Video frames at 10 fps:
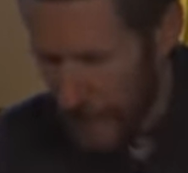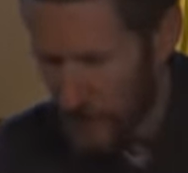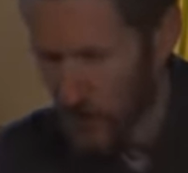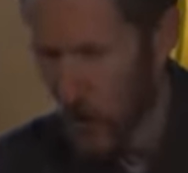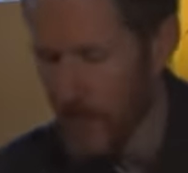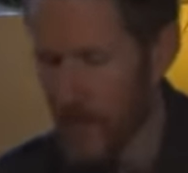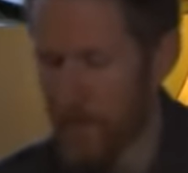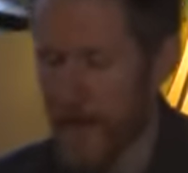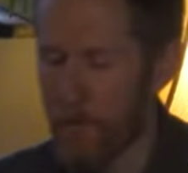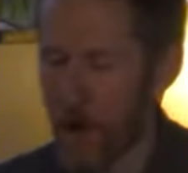It's going to
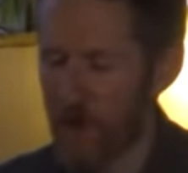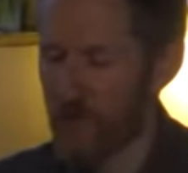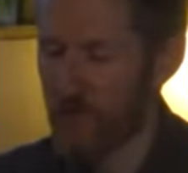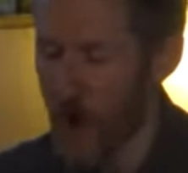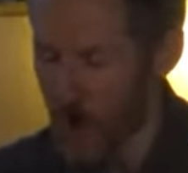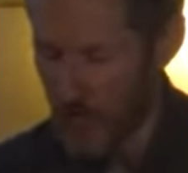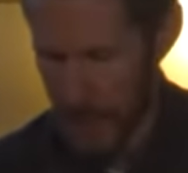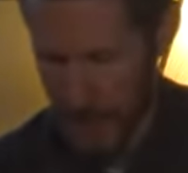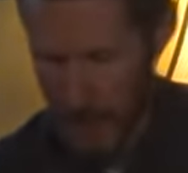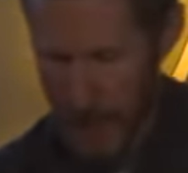be
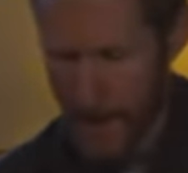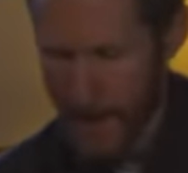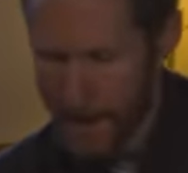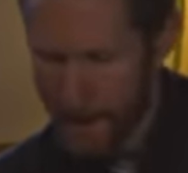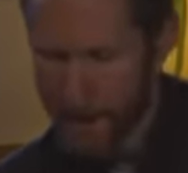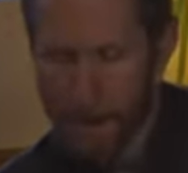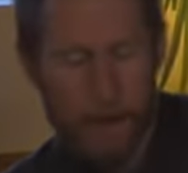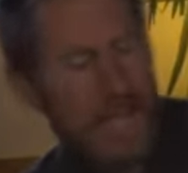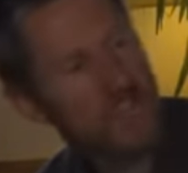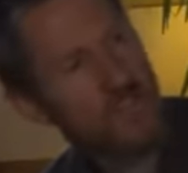perverted
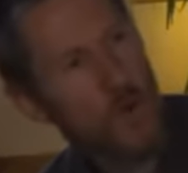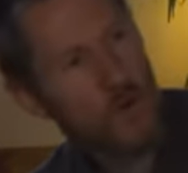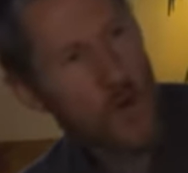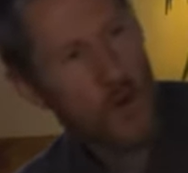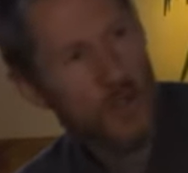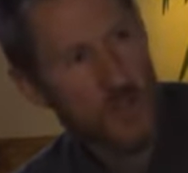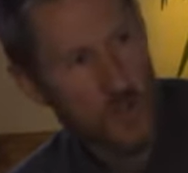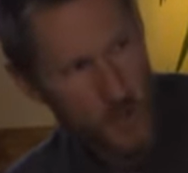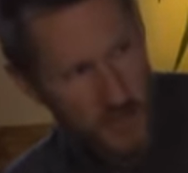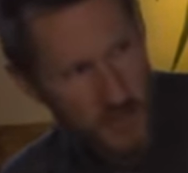by so-called
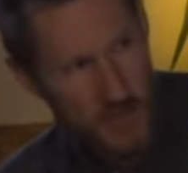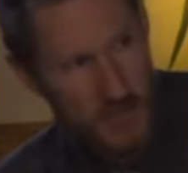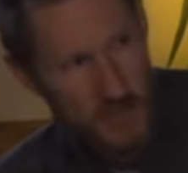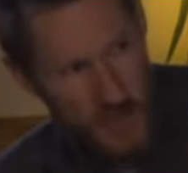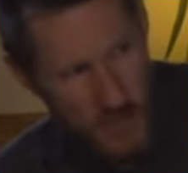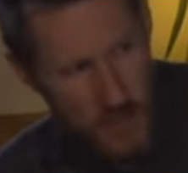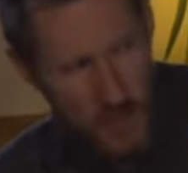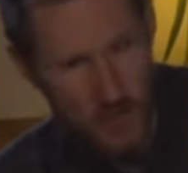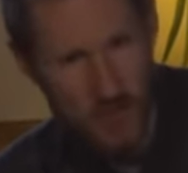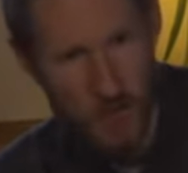Christian
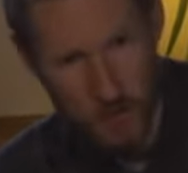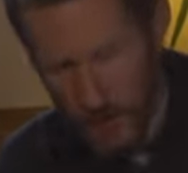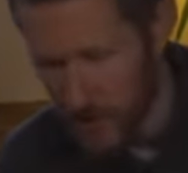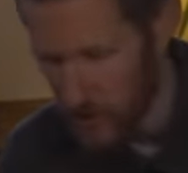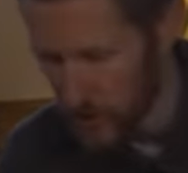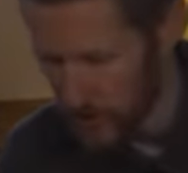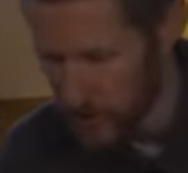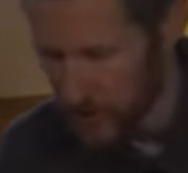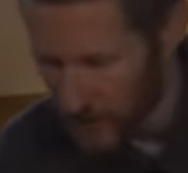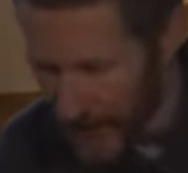teachers and preachers
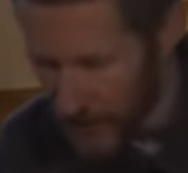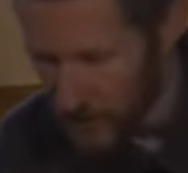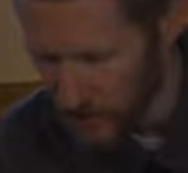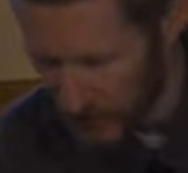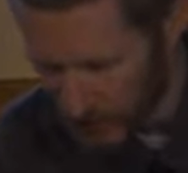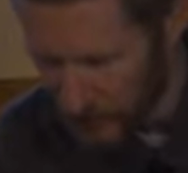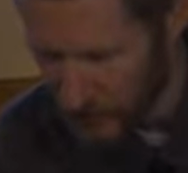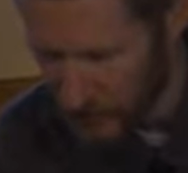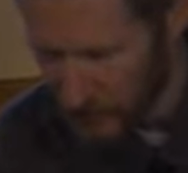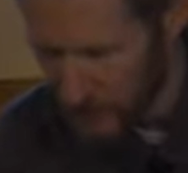and
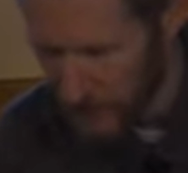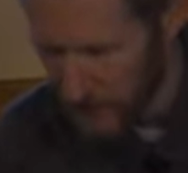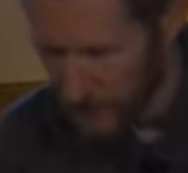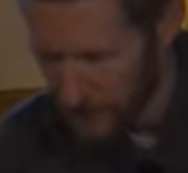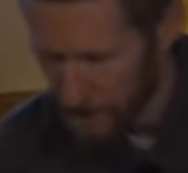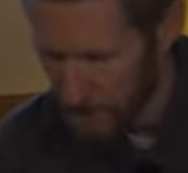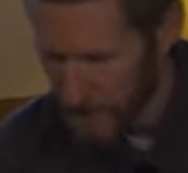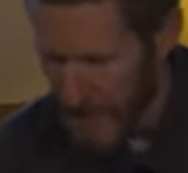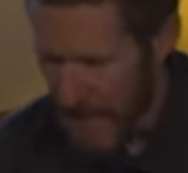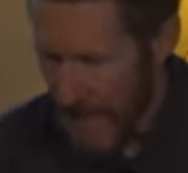evangelists.
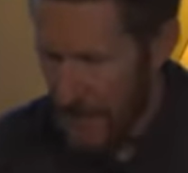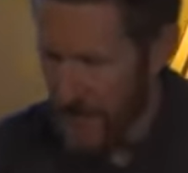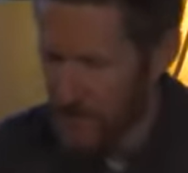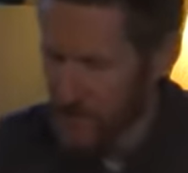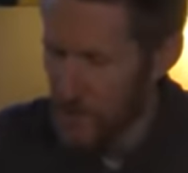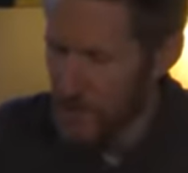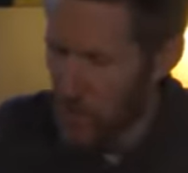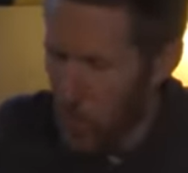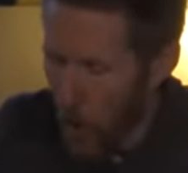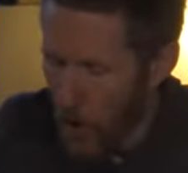And then it's going to
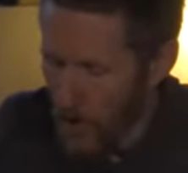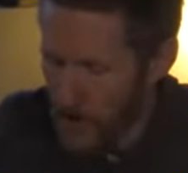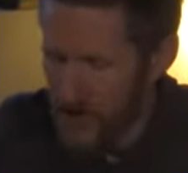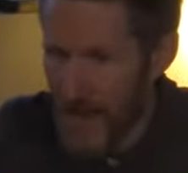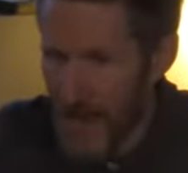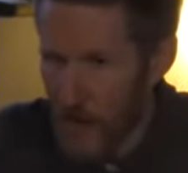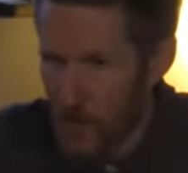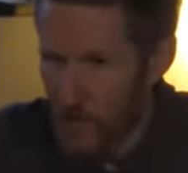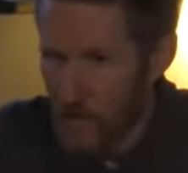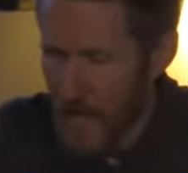be watered
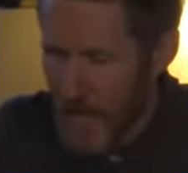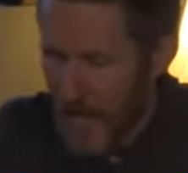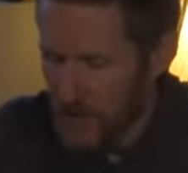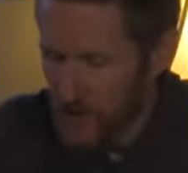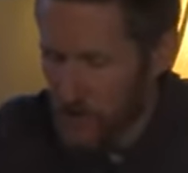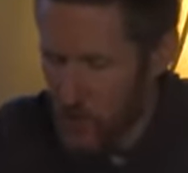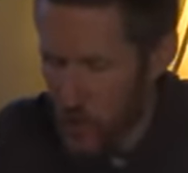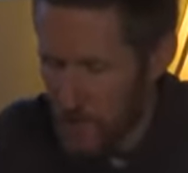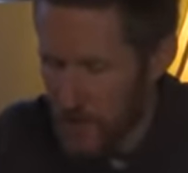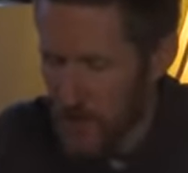down and
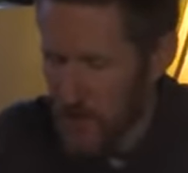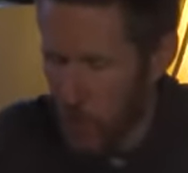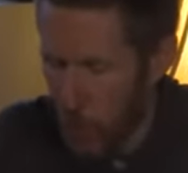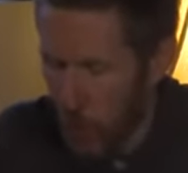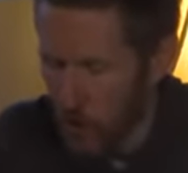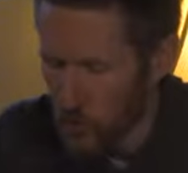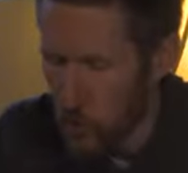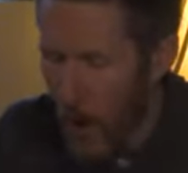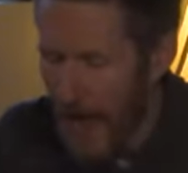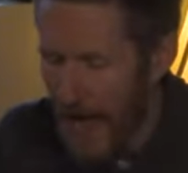distributed
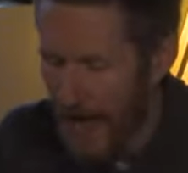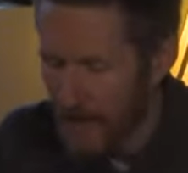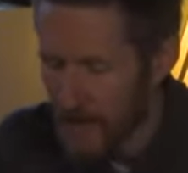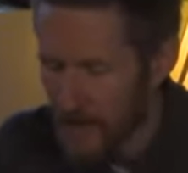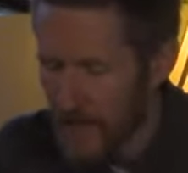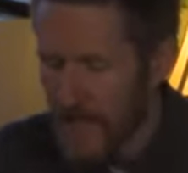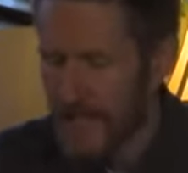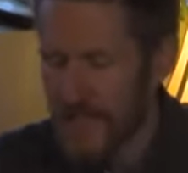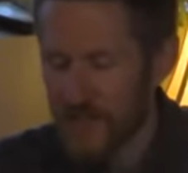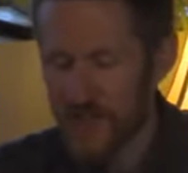worldwide
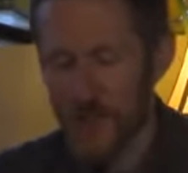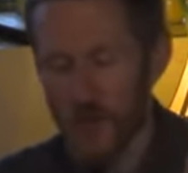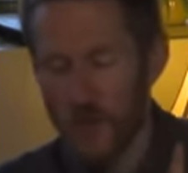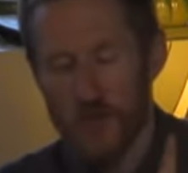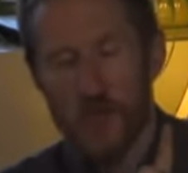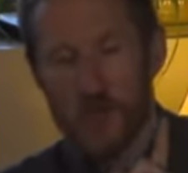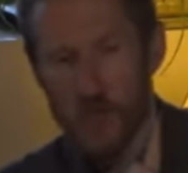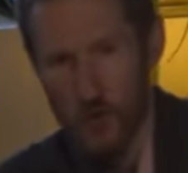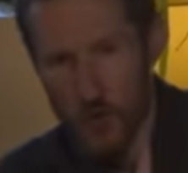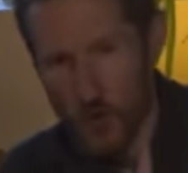until the
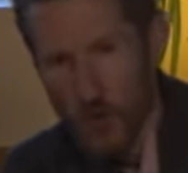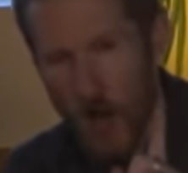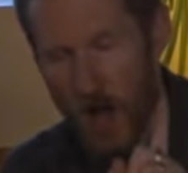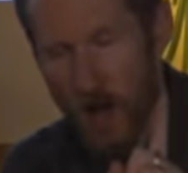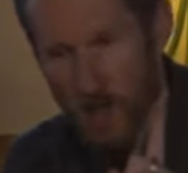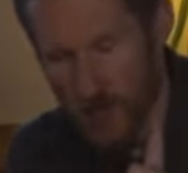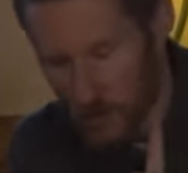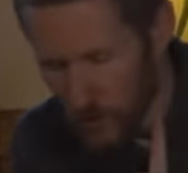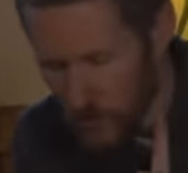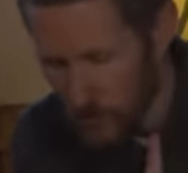true,
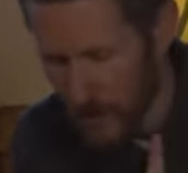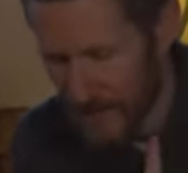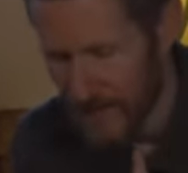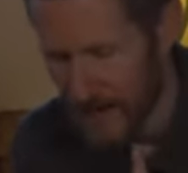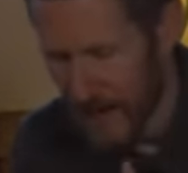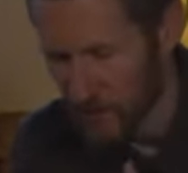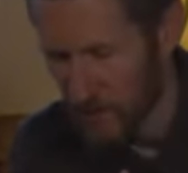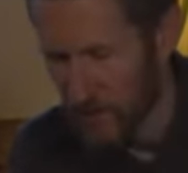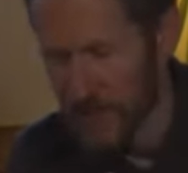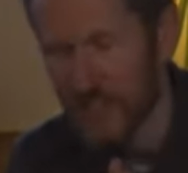unadulterated
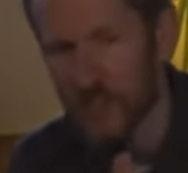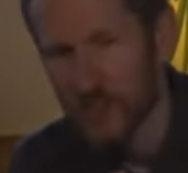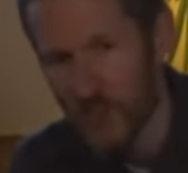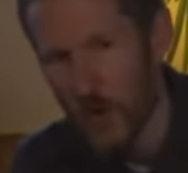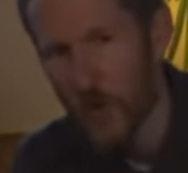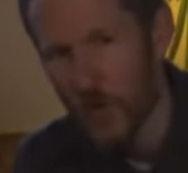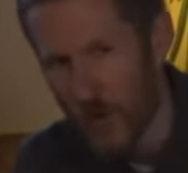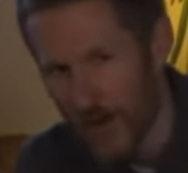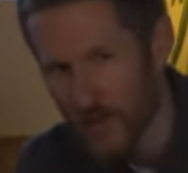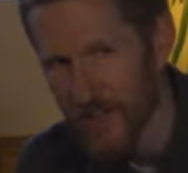gospel is so
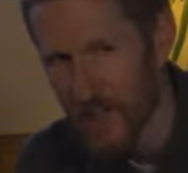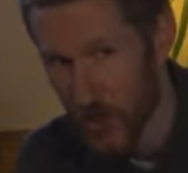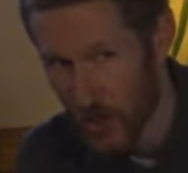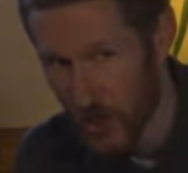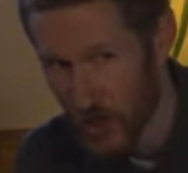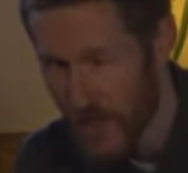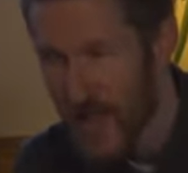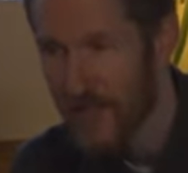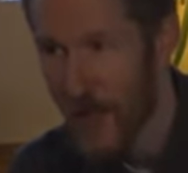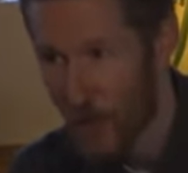rarely heard
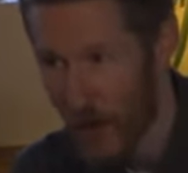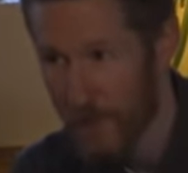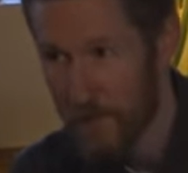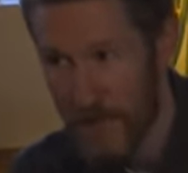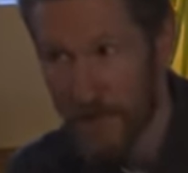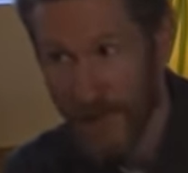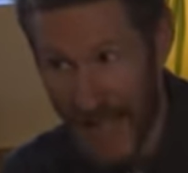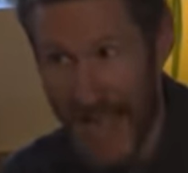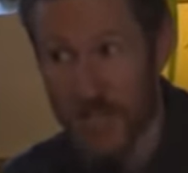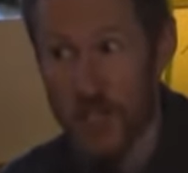that when people
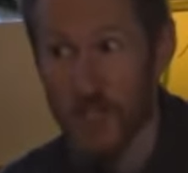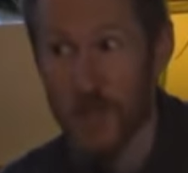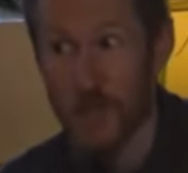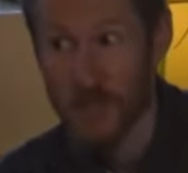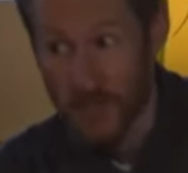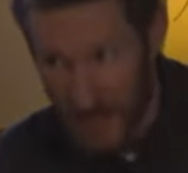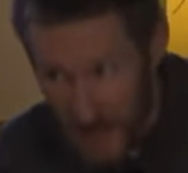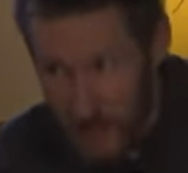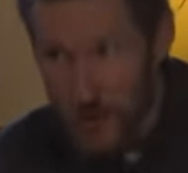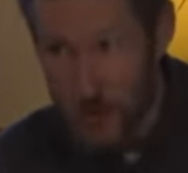actually
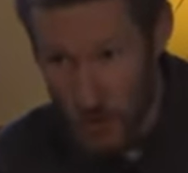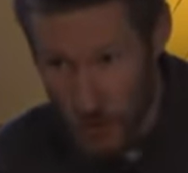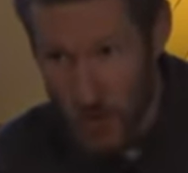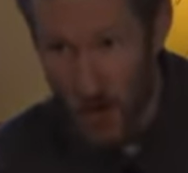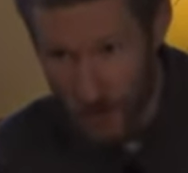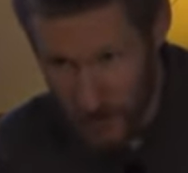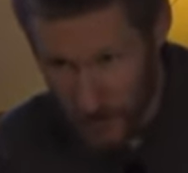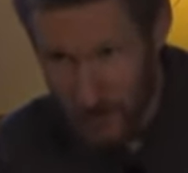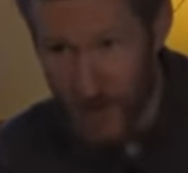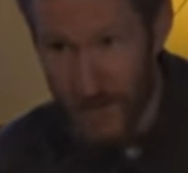receive the true,
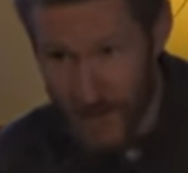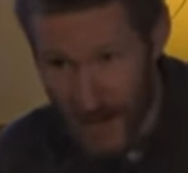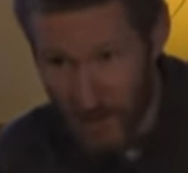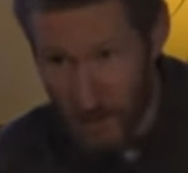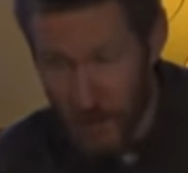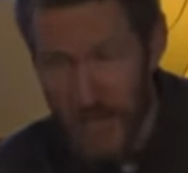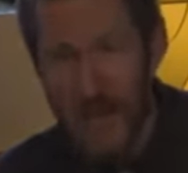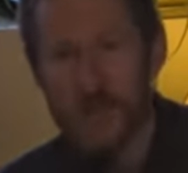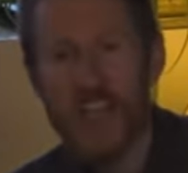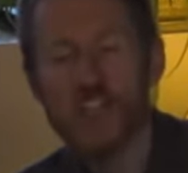unadulterated gospel,
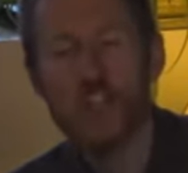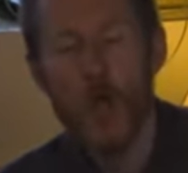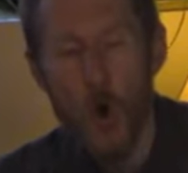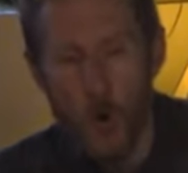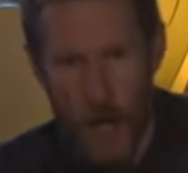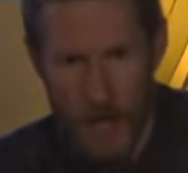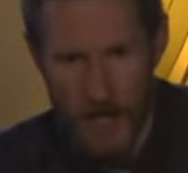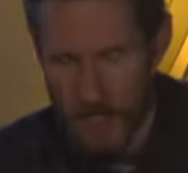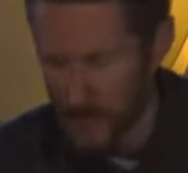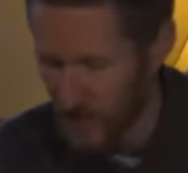they choke on
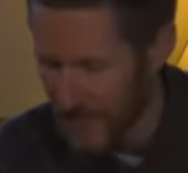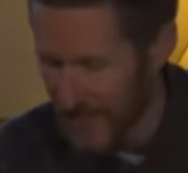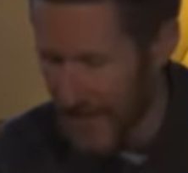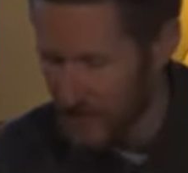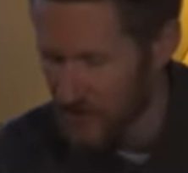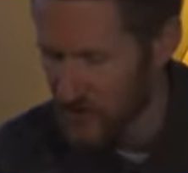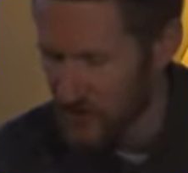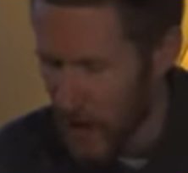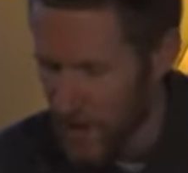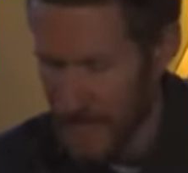it because they can't
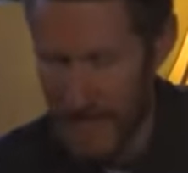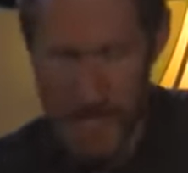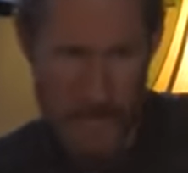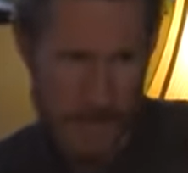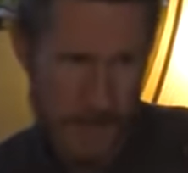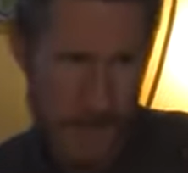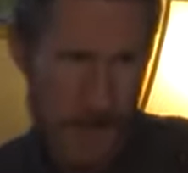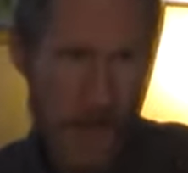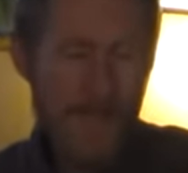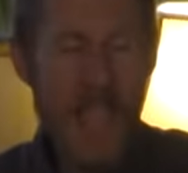stomach it.
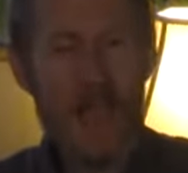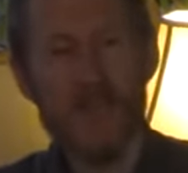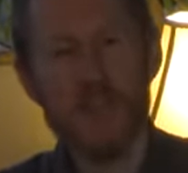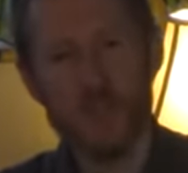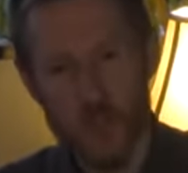And then